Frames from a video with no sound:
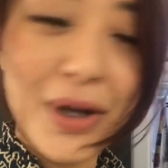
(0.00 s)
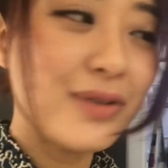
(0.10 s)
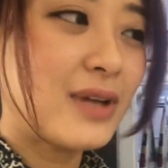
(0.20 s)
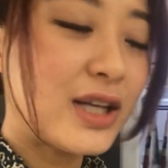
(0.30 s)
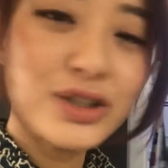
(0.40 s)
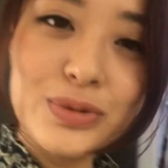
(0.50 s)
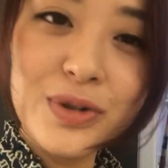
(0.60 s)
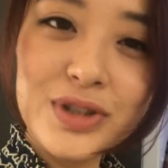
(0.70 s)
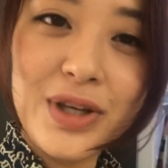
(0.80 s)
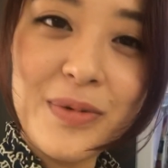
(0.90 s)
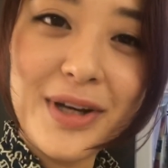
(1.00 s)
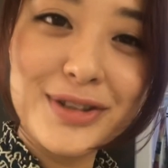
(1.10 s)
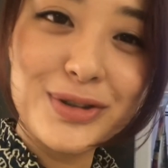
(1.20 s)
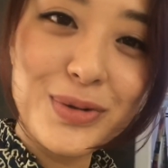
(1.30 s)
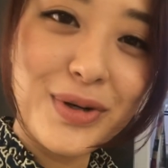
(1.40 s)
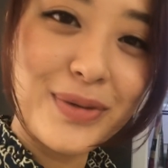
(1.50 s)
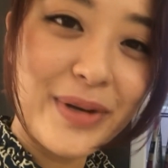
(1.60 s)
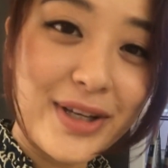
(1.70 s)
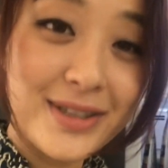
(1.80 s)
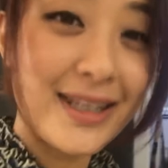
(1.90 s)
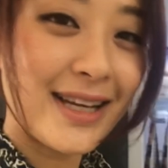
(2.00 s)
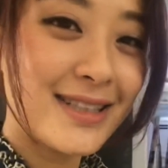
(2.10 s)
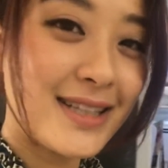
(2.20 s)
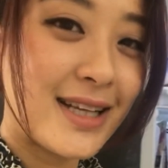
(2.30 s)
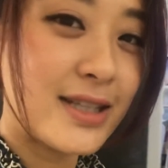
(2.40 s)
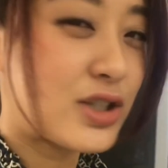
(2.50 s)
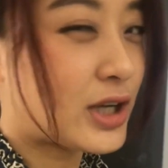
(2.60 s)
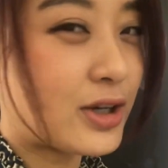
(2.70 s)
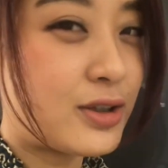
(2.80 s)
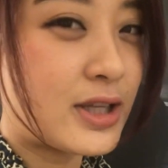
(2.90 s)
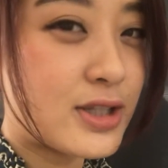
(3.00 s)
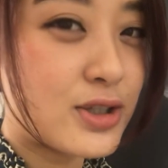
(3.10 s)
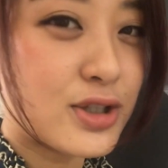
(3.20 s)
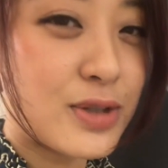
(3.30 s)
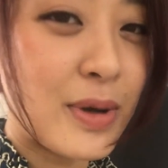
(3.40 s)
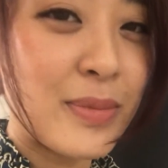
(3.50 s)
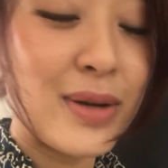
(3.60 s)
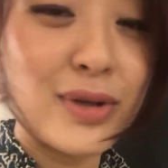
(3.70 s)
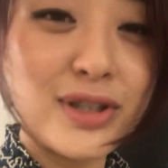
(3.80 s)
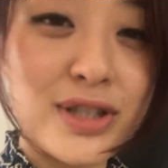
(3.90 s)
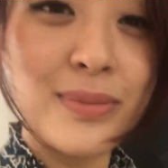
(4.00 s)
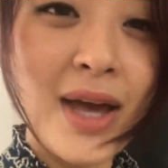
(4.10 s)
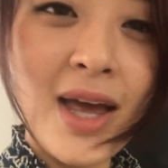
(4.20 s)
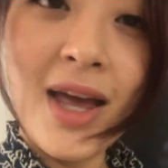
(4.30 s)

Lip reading: but I just wanted to give you guys a tour because, like I said, this channel isn't just about minimalism,